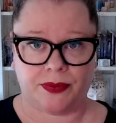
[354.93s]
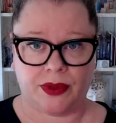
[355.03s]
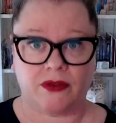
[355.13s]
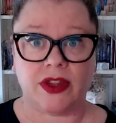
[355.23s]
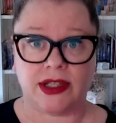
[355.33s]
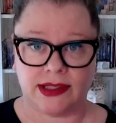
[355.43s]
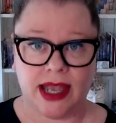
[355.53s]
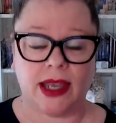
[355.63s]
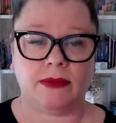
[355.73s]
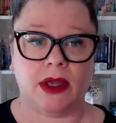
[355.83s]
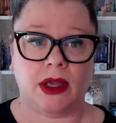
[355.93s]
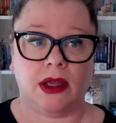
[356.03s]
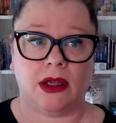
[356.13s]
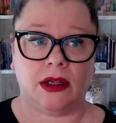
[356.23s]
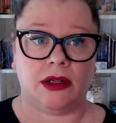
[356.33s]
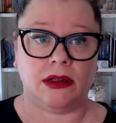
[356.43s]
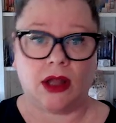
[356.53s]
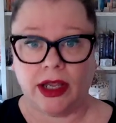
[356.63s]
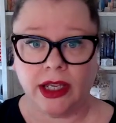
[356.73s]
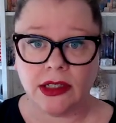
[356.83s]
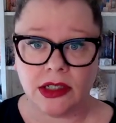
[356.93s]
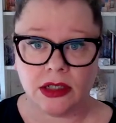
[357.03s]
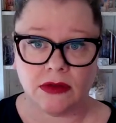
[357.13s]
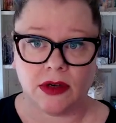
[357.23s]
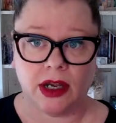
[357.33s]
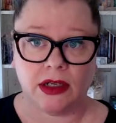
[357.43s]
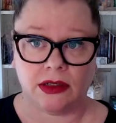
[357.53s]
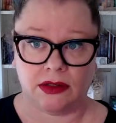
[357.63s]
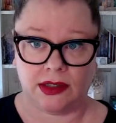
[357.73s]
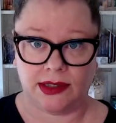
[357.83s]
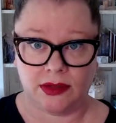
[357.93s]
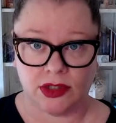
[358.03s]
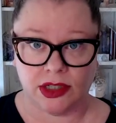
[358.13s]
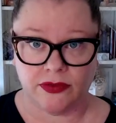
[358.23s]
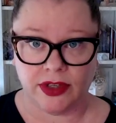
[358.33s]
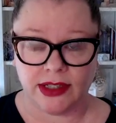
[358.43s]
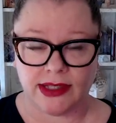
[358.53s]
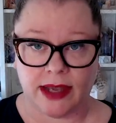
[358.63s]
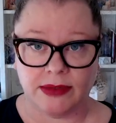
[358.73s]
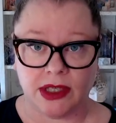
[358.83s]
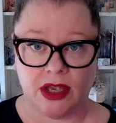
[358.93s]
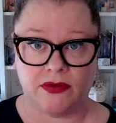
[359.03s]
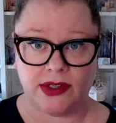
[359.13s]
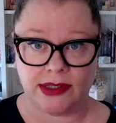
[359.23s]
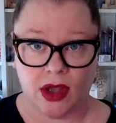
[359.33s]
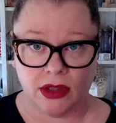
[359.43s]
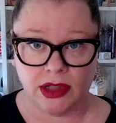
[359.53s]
for the same client, right? You're still delivering the same service on the